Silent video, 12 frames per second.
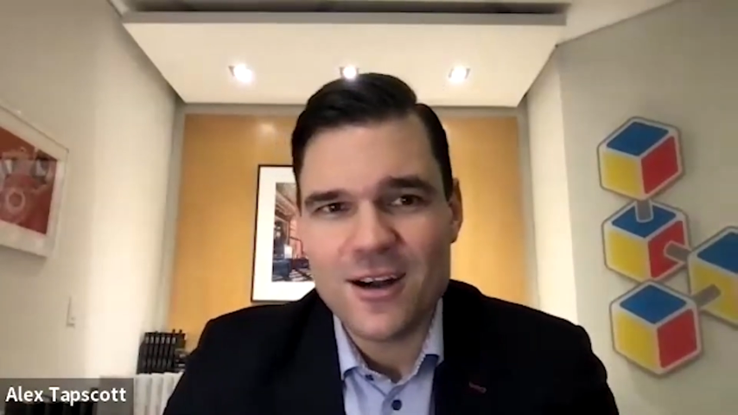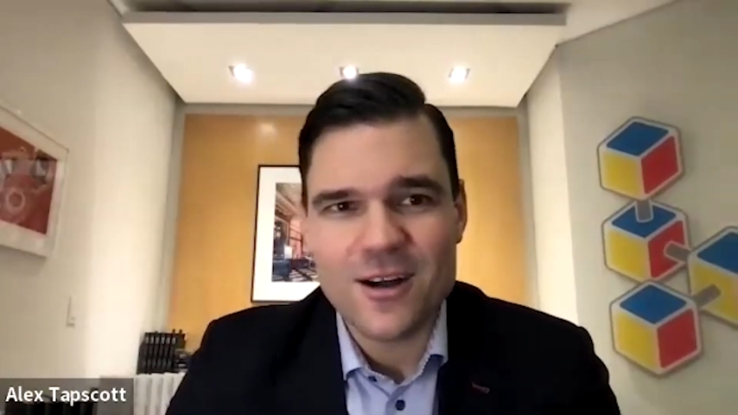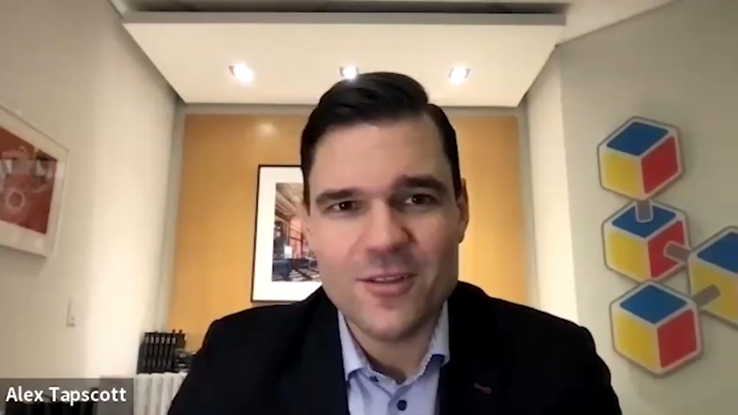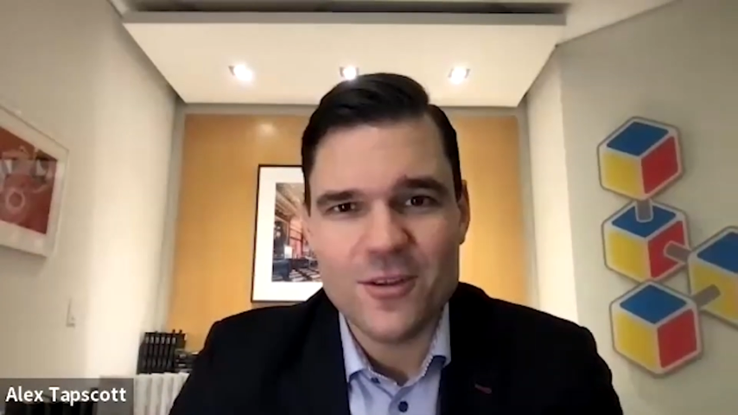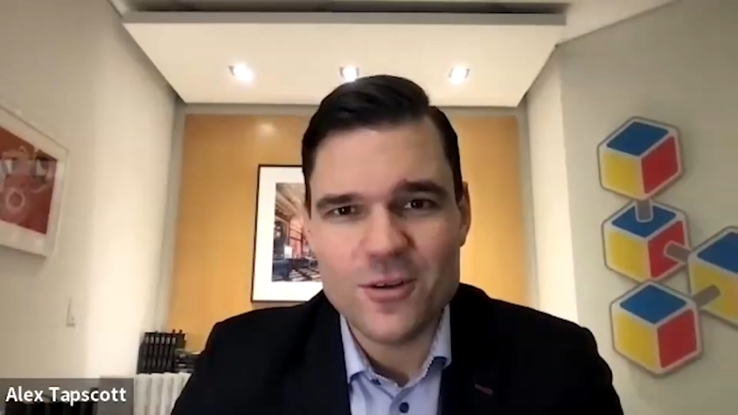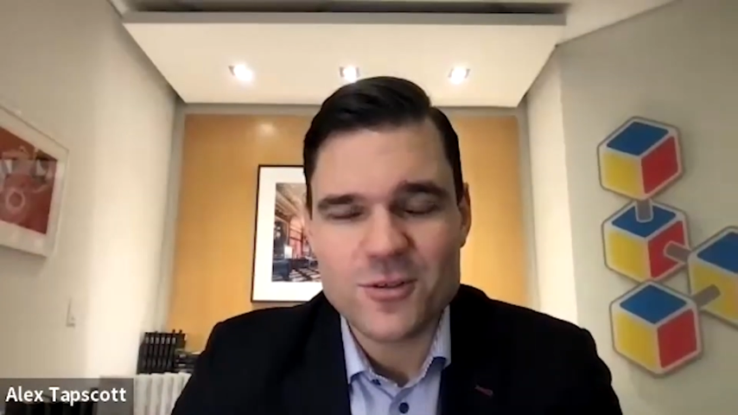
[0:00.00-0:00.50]

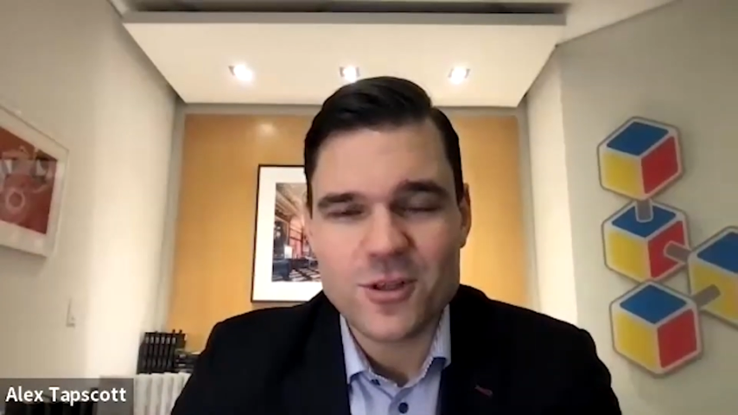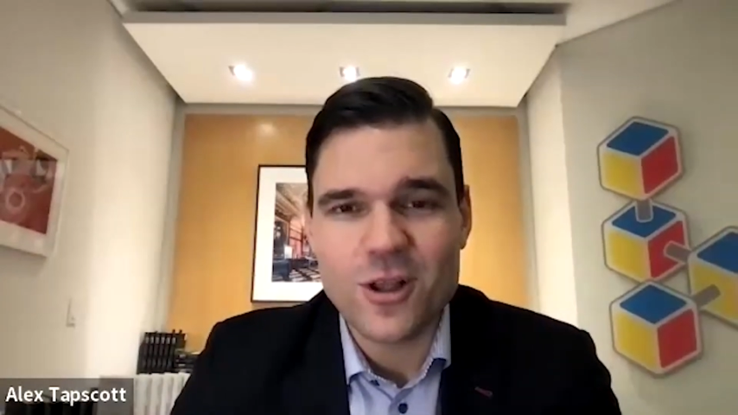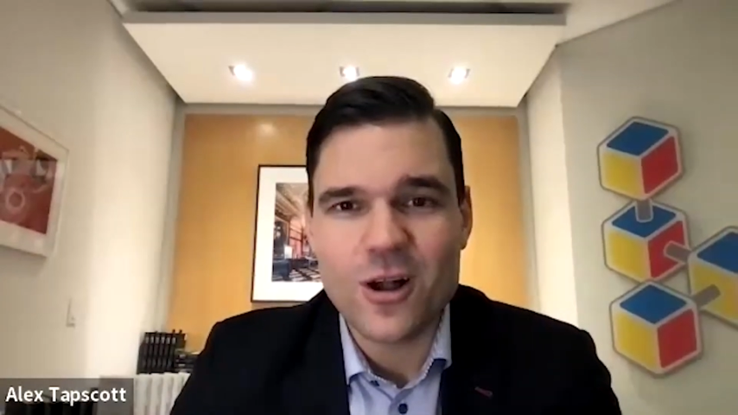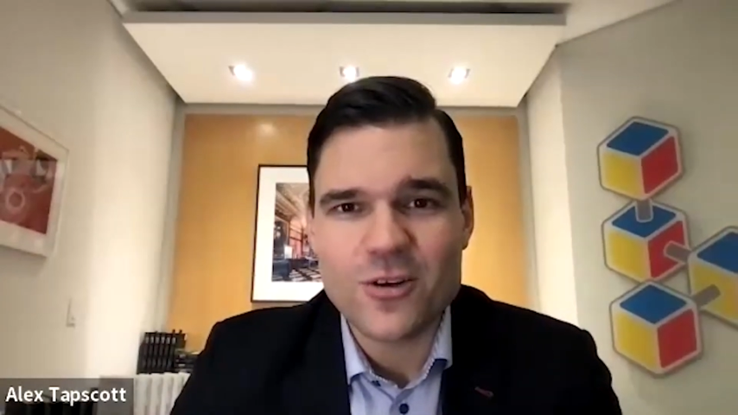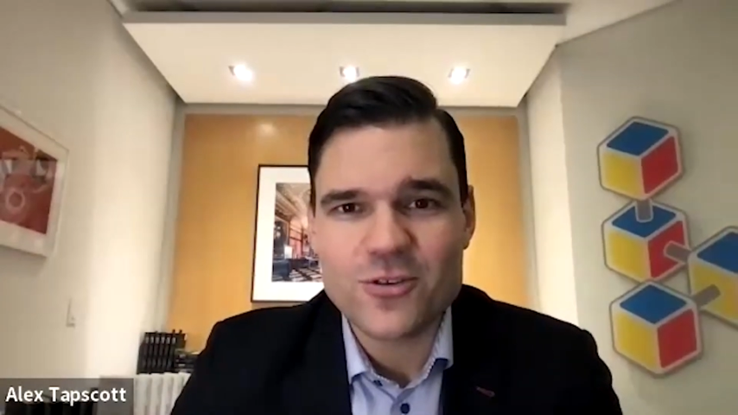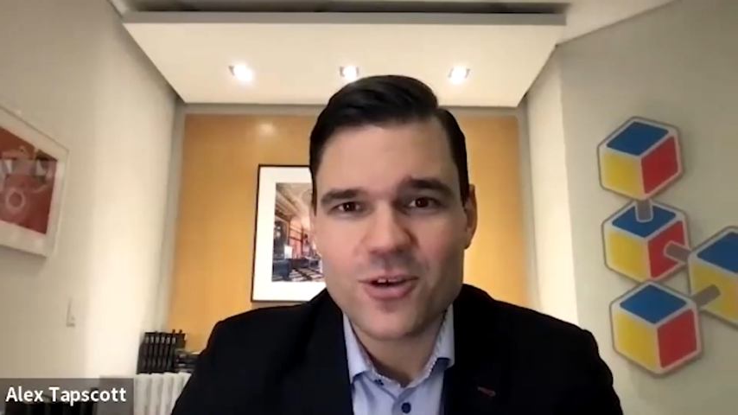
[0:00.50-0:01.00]
on those
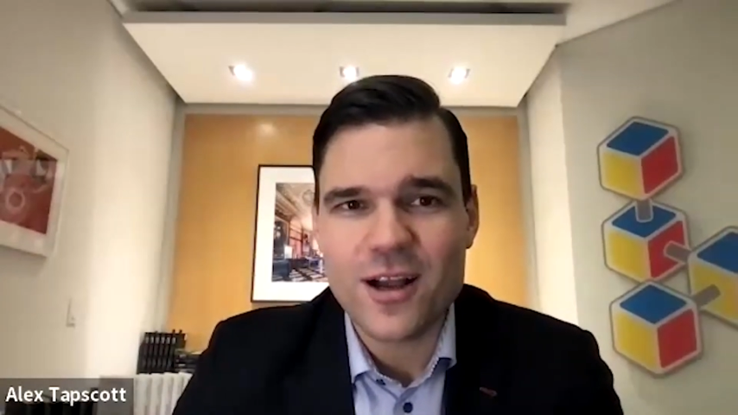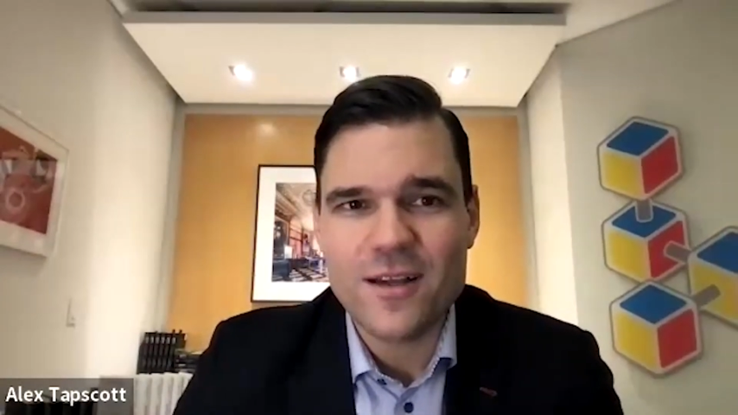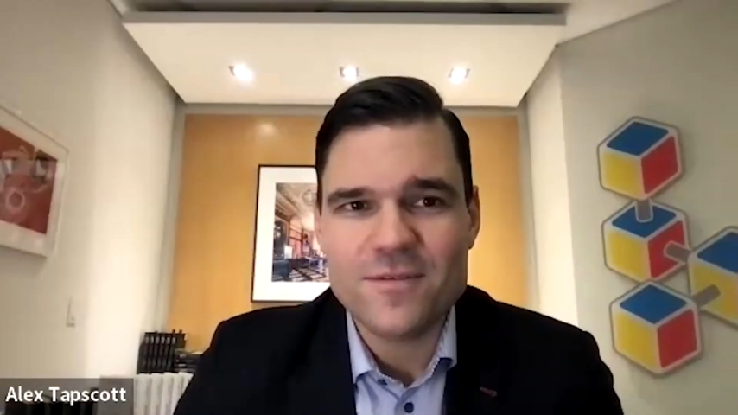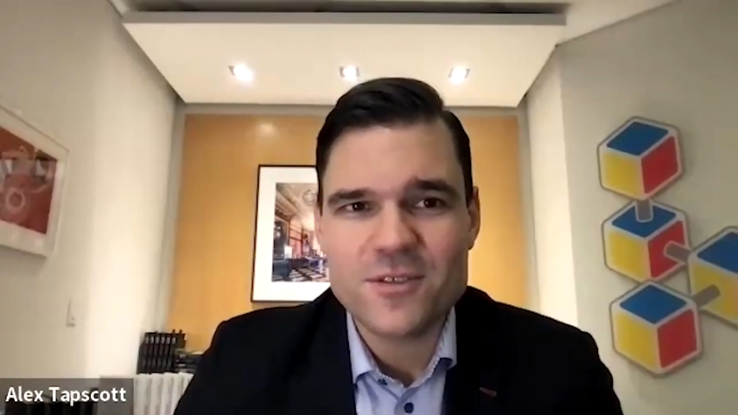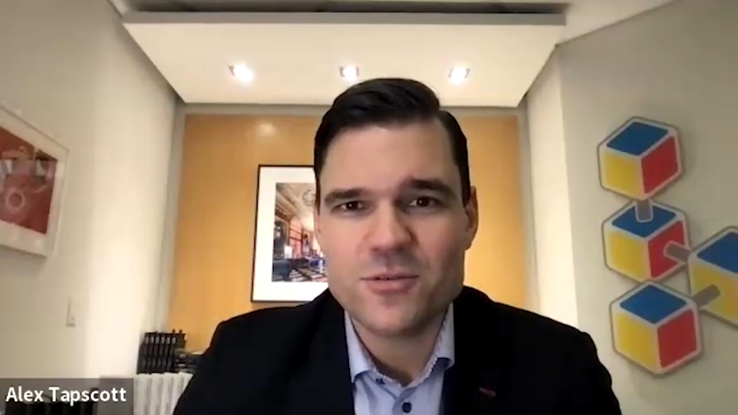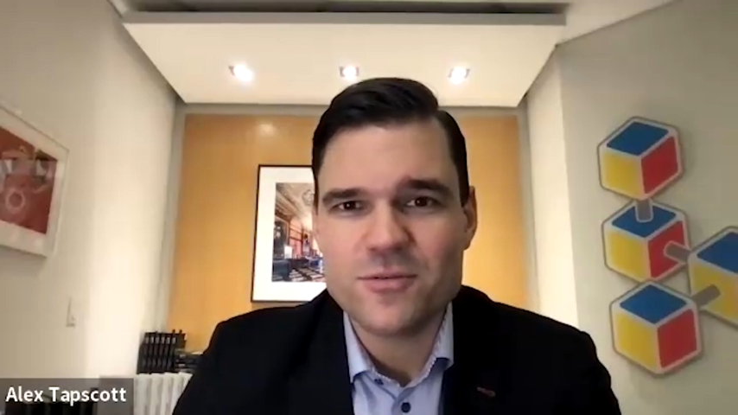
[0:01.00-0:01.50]
long
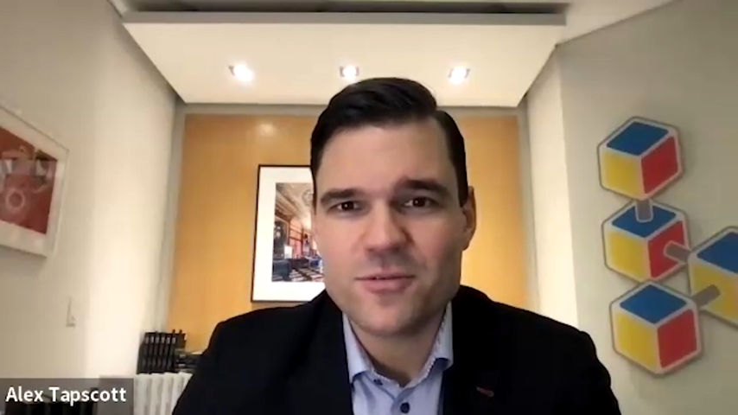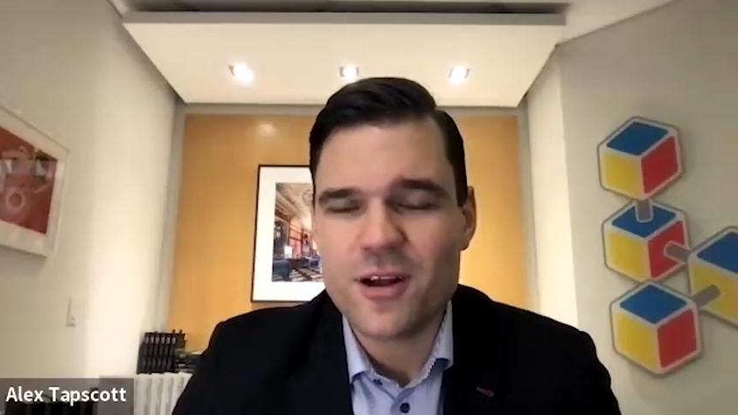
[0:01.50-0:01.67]
drives to and